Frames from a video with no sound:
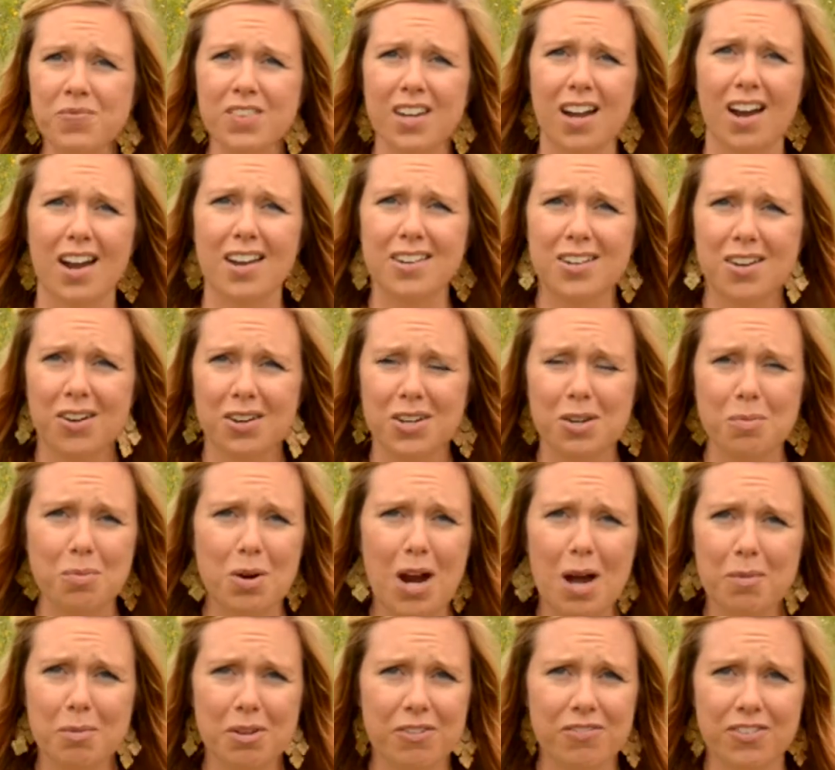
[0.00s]
I know you're
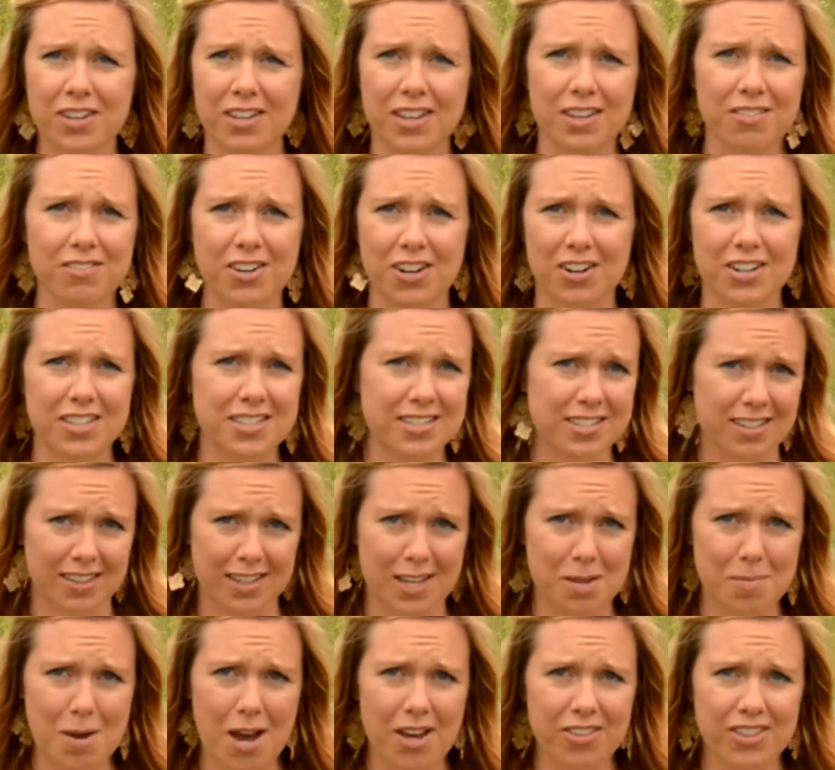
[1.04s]
probably feeling very silly
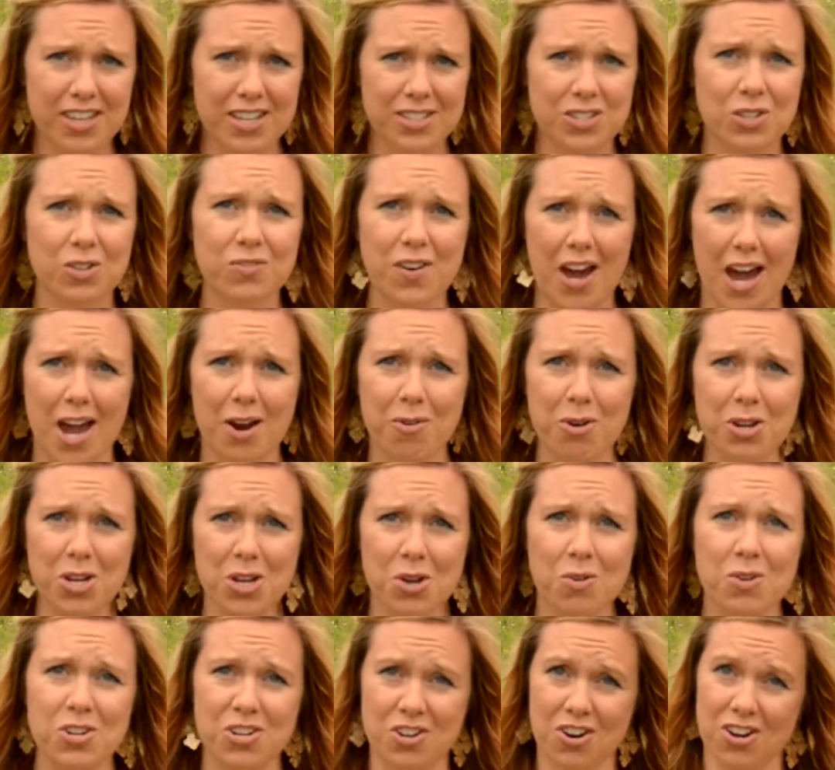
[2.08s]
about this, so if I were
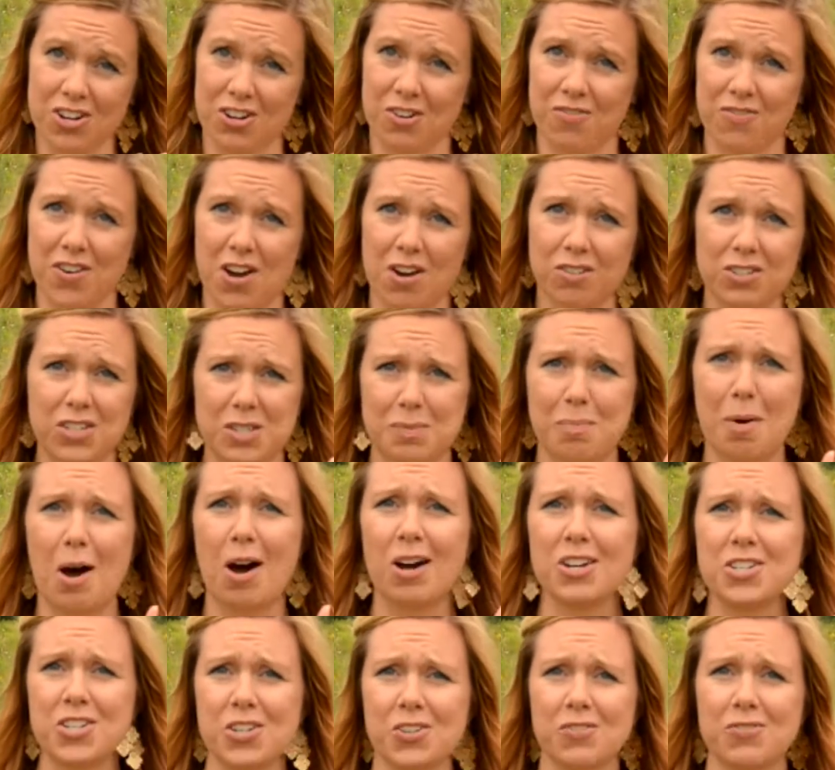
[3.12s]
you and you're on your phone, just
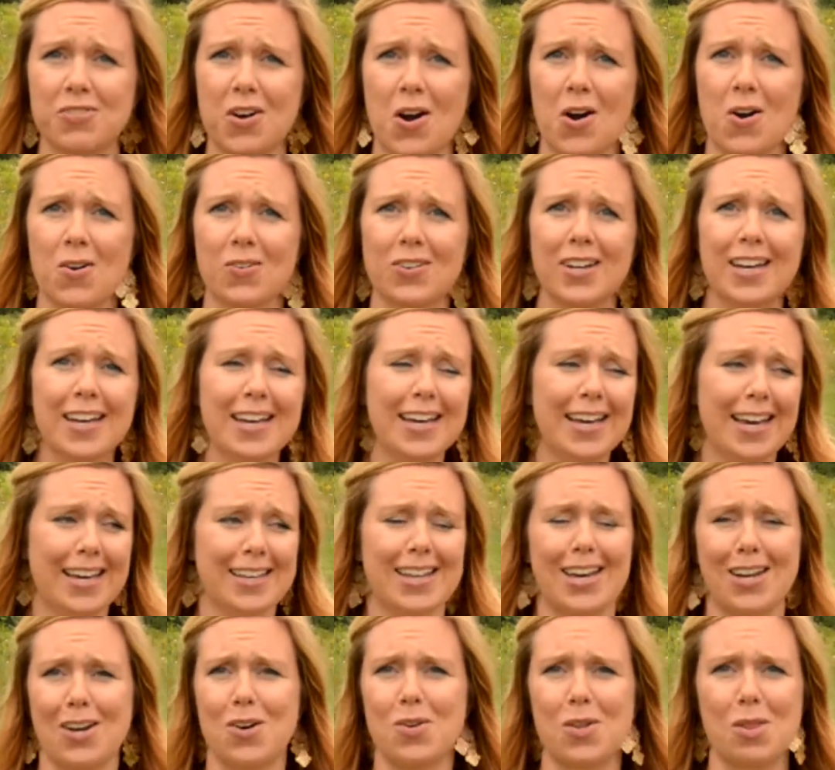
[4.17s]
pause your phone and
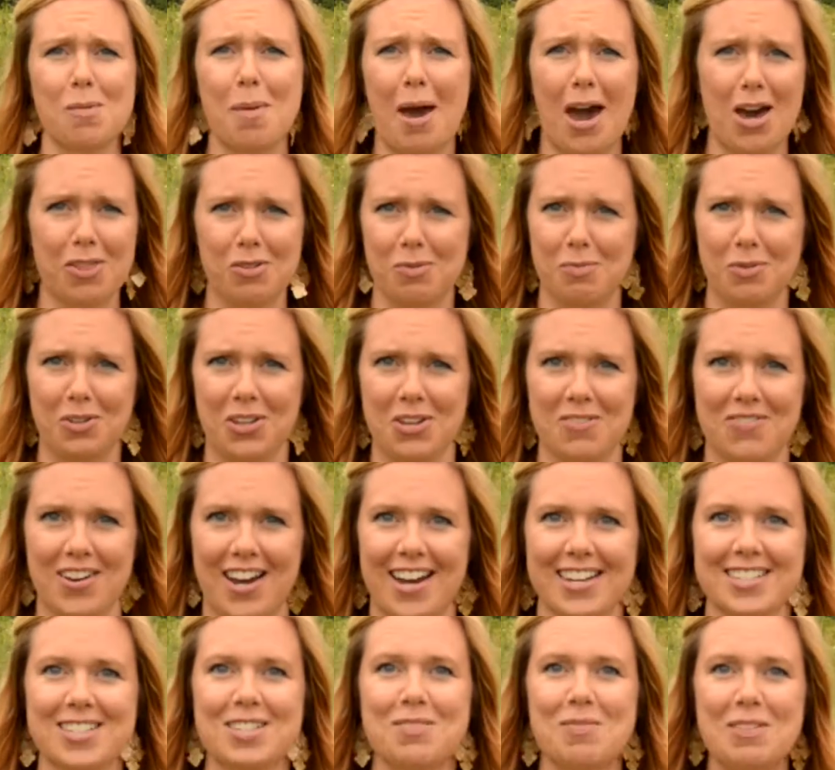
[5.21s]
like go in the bathroom really fast.